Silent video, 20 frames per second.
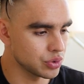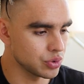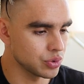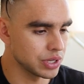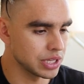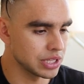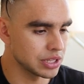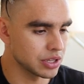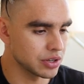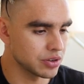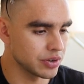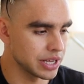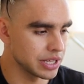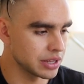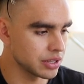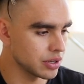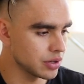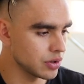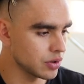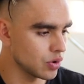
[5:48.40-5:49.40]
to
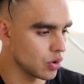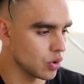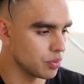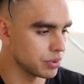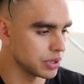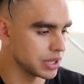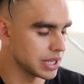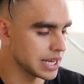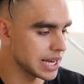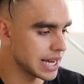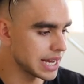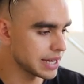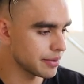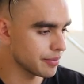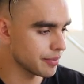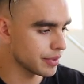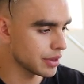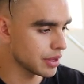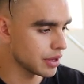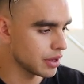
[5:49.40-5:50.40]
integrate OpenAI.
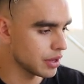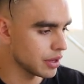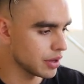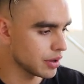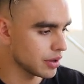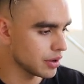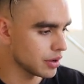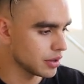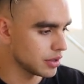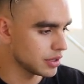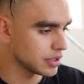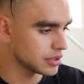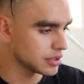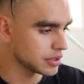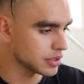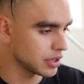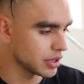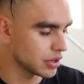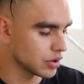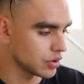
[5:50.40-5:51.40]

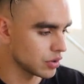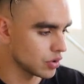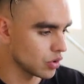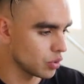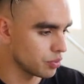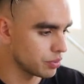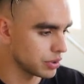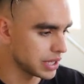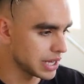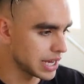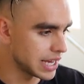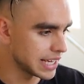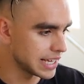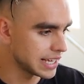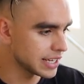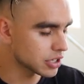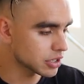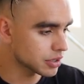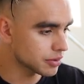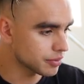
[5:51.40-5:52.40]
Let's click on OpenAI
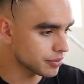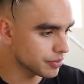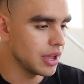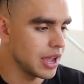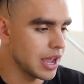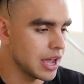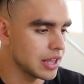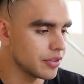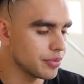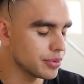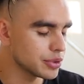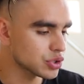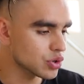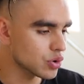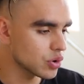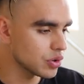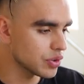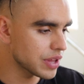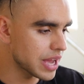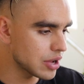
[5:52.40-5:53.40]
here. And if we
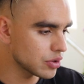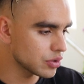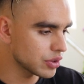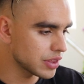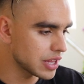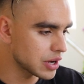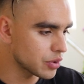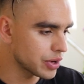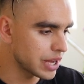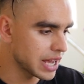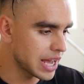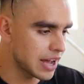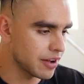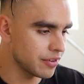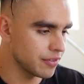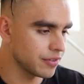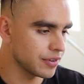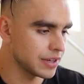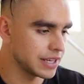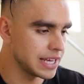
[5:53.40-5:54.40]
scroll down, there we
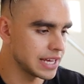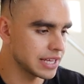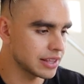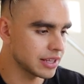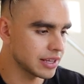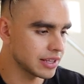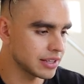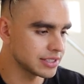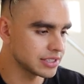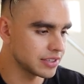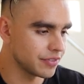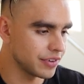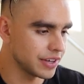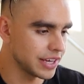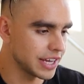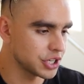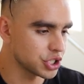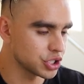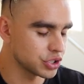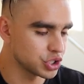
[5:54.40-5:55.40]
have get
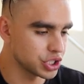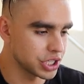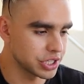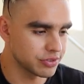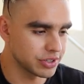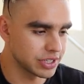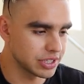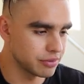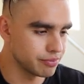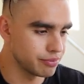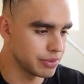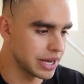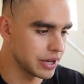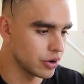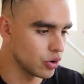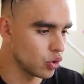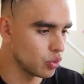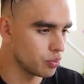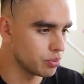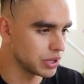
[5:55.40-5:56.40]
classification generated by
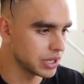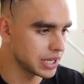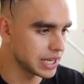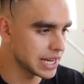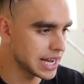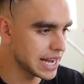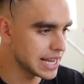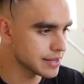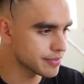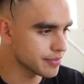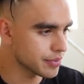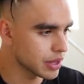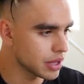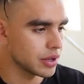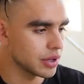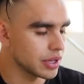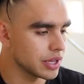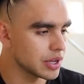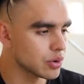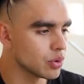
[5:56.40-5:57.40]
OpenAI.
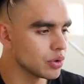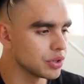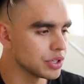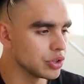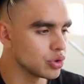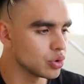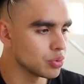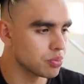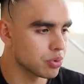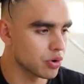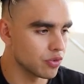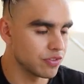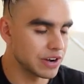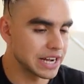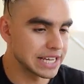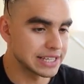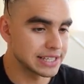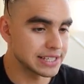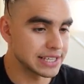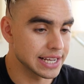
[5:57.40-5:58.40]
Here we'll need to
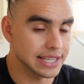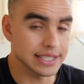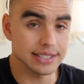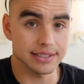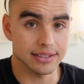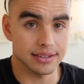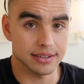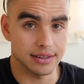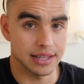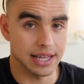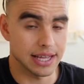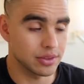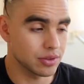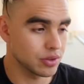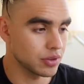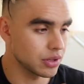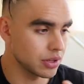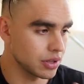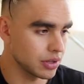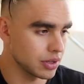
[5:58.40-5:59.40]
provide text that
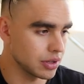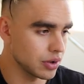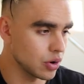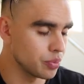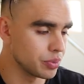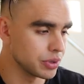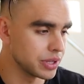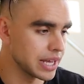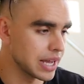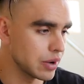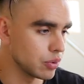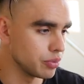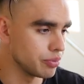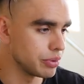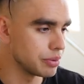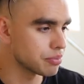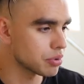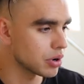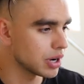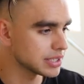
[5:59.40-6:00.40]
OpenAI will
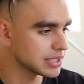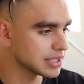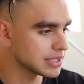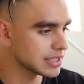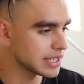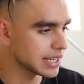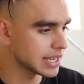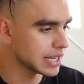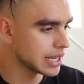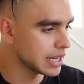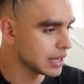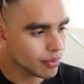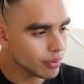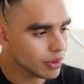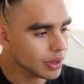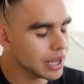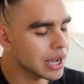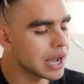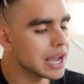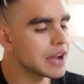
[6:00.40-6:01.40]
be processing.
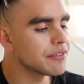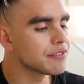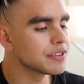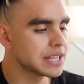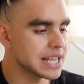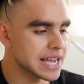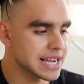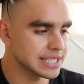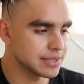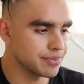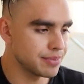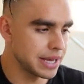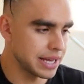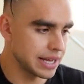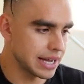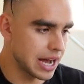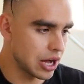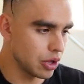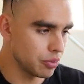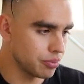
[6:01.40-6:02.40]
I have text
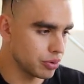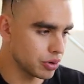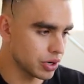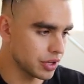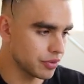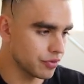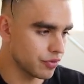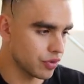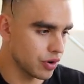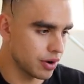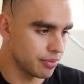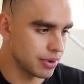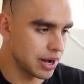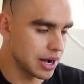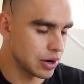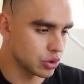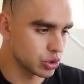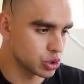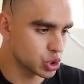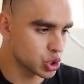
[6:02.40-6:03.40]
being outputted from our